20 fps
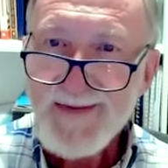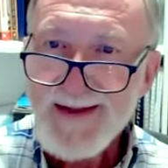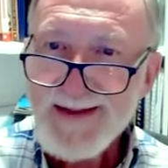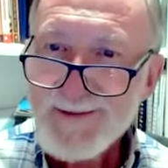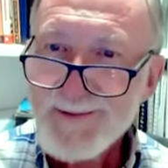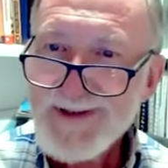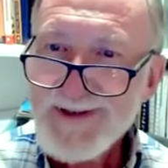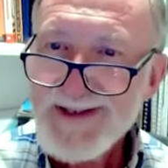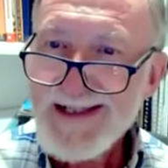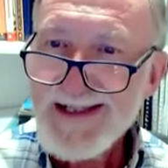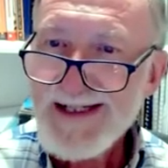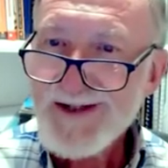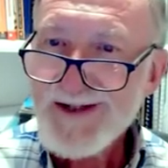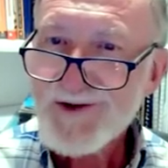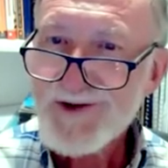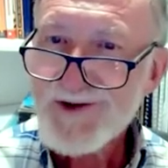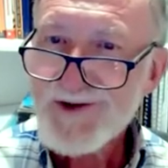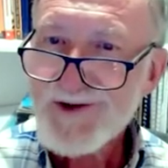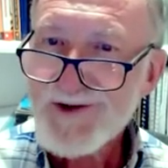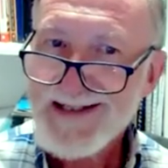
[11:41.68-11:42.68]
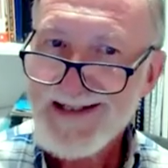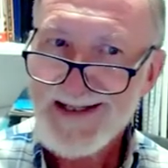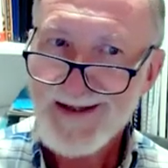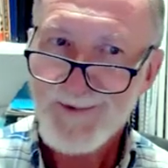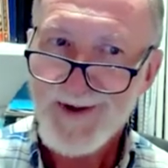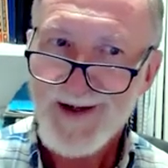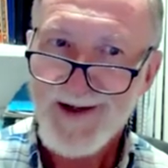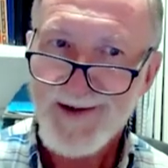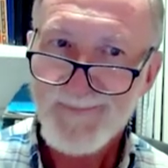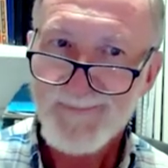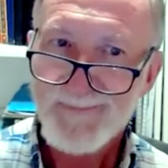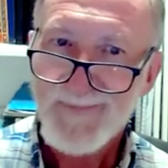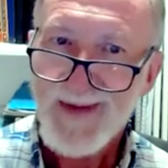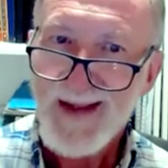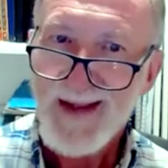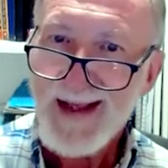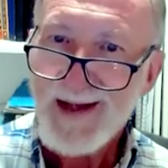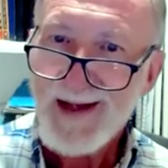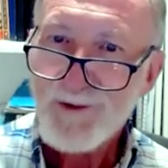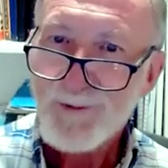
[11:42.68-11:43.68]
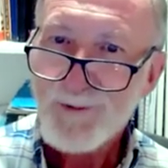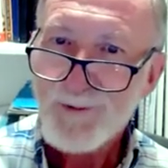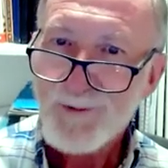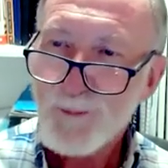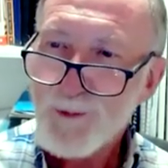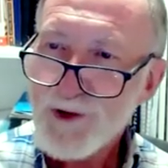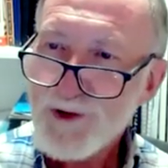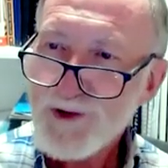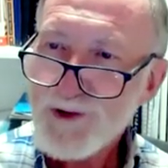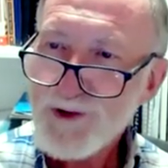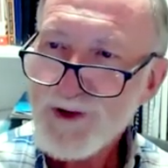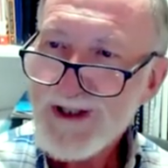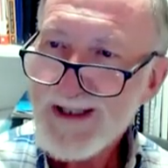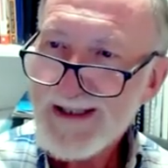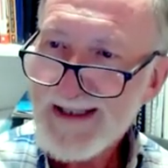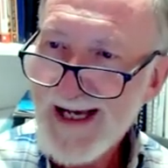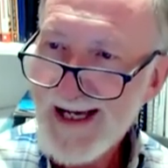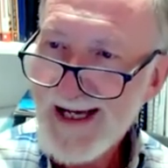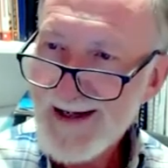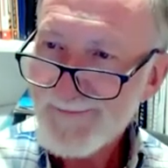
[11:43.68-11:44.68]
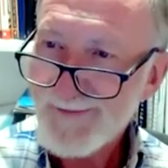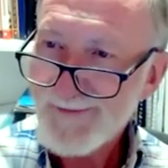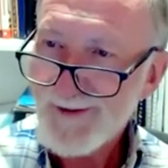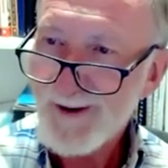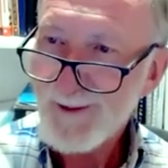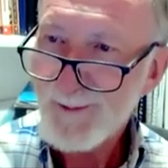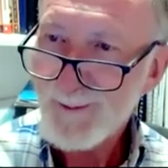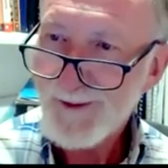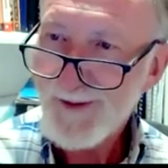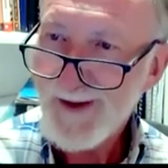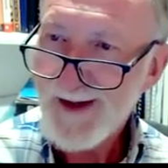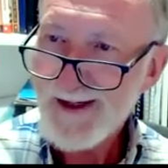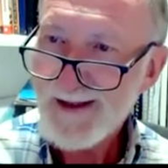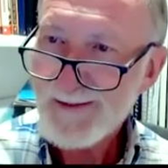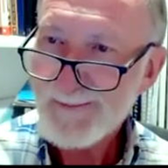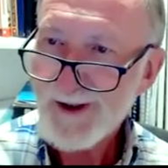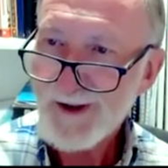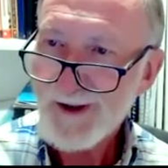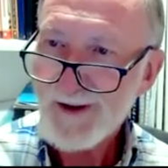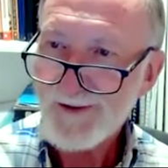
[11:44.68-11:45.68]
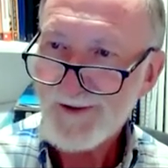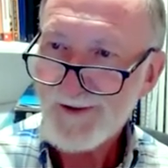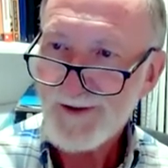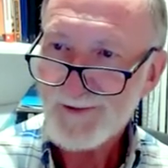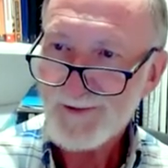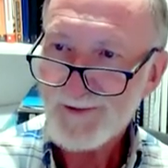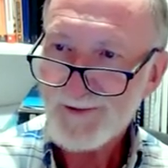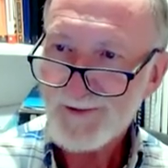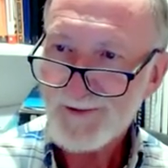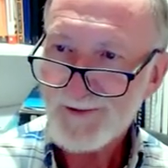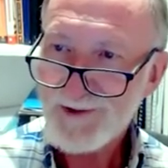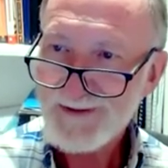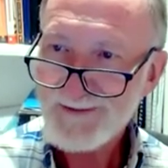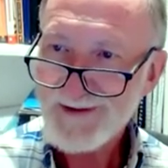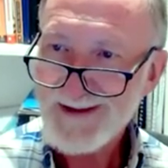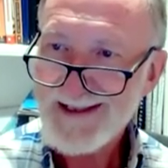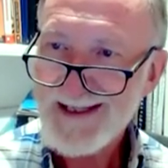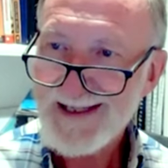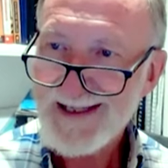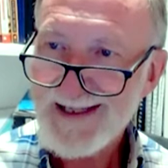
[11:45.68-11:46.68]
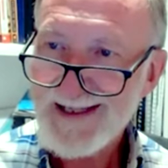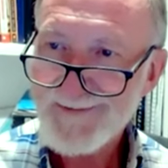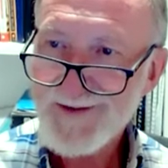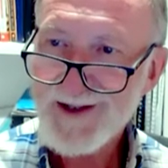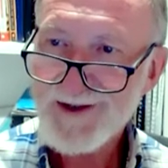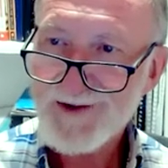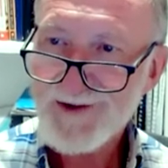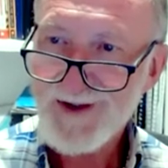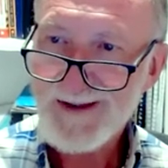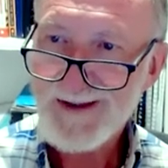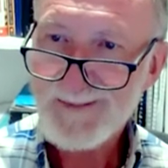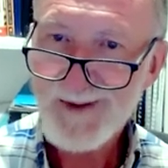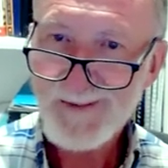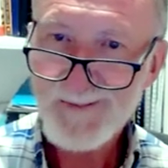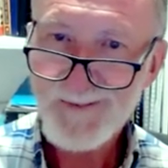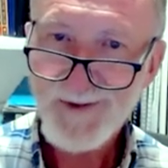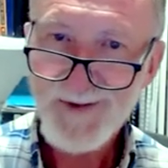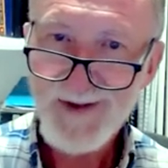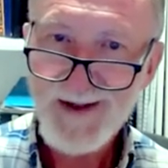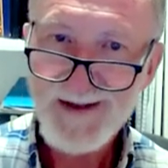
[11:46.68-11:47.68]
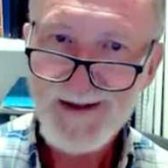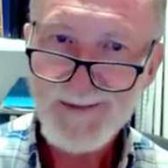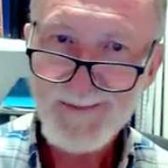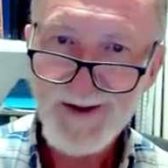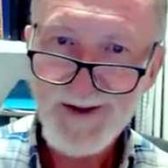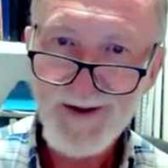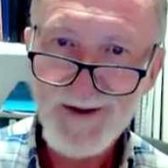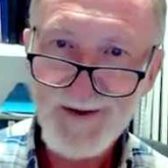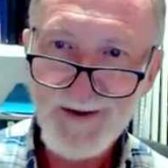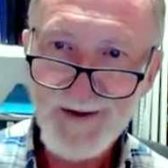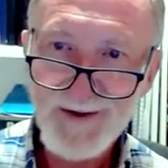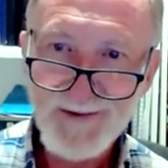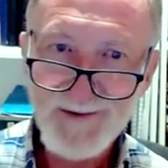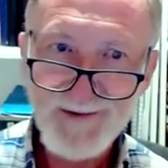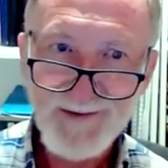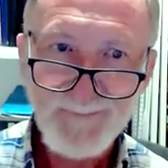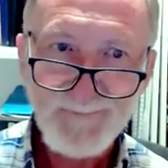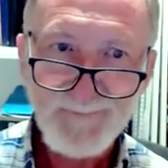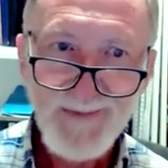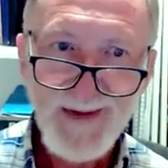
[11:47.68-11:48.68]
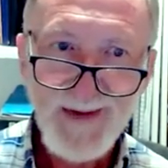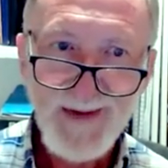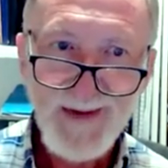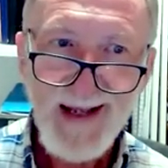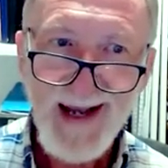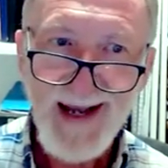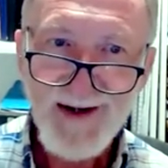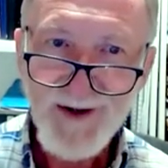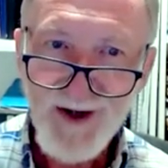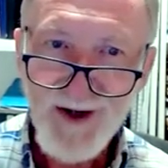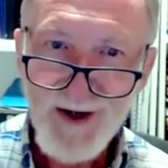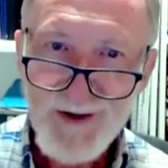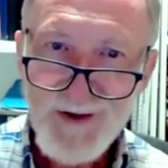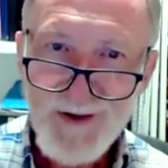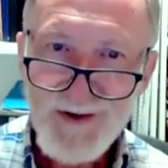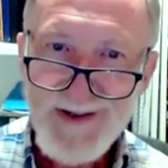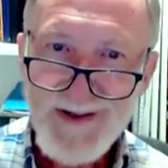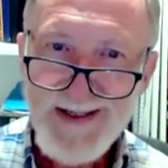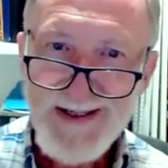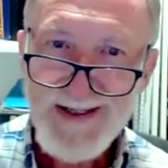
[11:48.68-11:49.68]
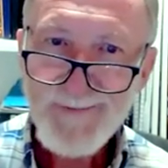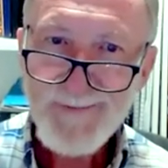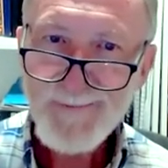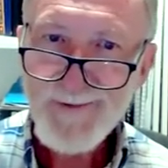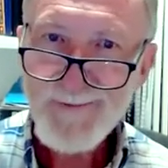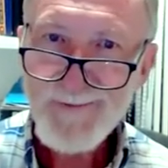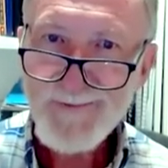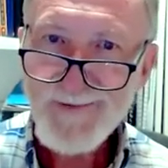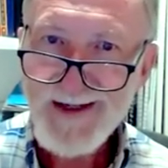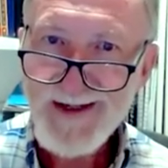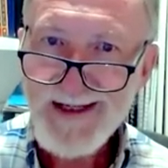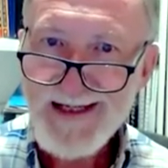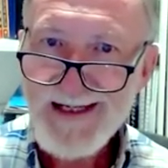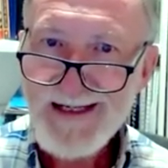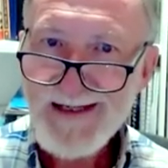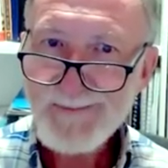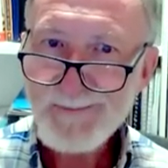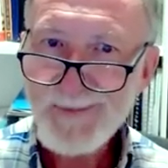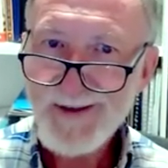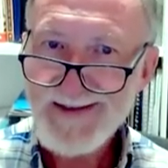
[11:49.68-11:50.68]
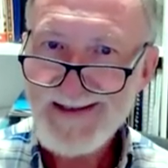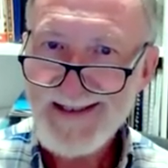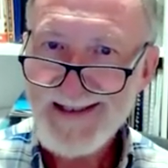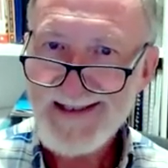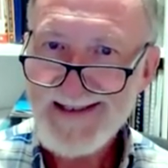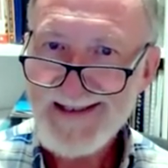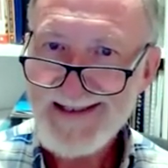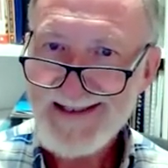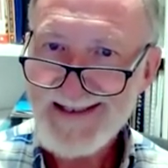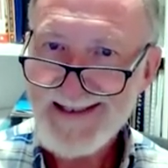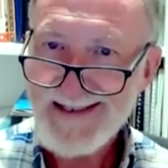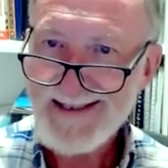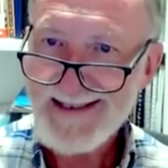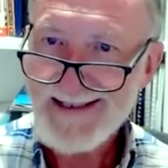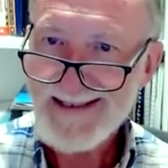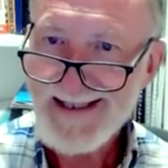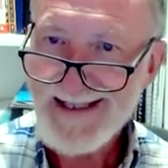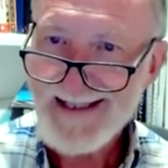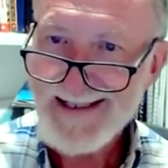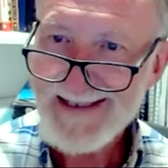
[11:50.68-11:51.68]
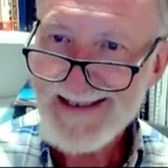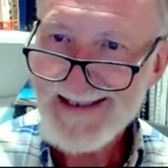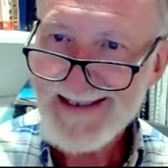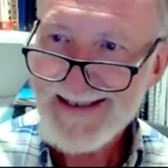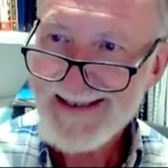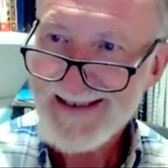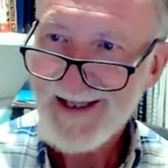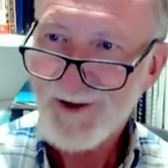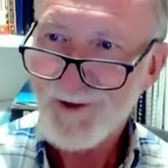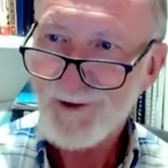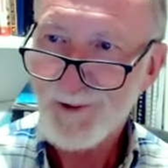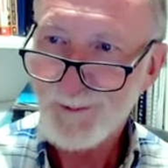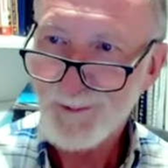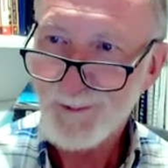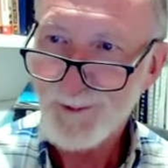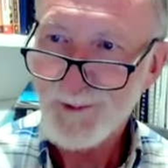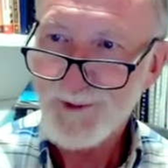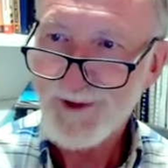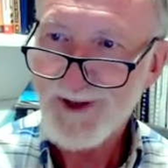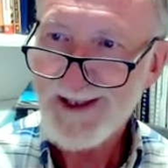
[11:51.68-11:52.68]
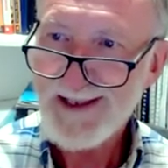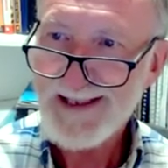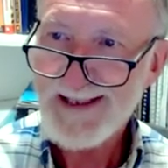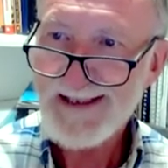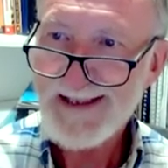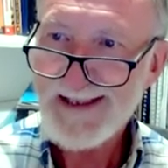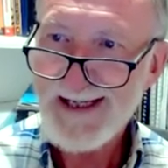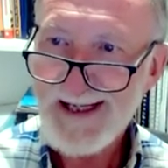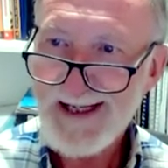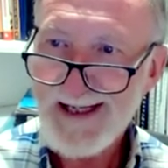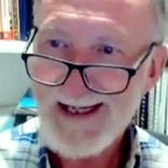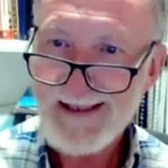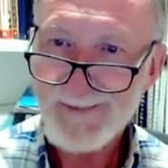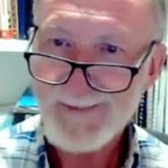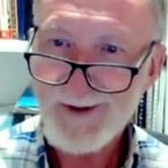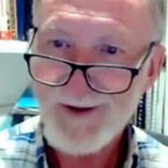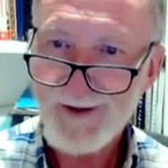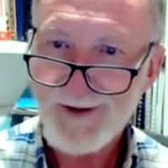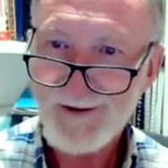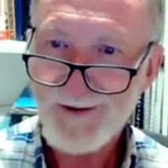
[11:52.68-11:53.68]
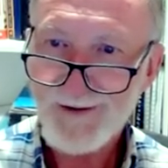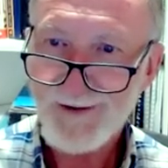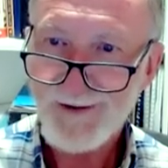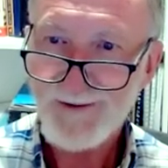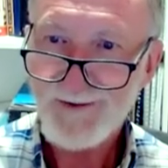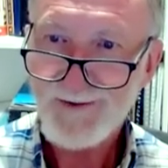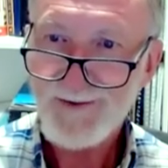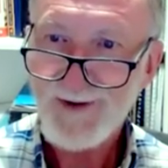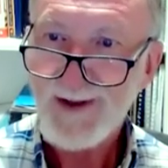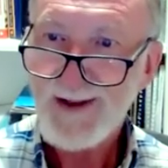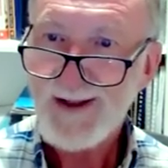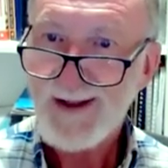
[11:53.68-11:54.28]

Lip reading: this was the interesting one. Would you cover with antibiotics? Would you give a covering treatment with antibiotics? And only 15% said yes to routine antibiotic use.